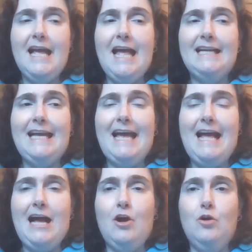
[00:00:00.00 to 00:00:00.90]
at
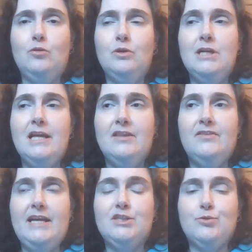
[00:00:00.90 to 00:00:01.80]
how
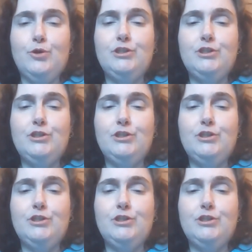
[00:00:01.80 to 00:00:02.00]
things were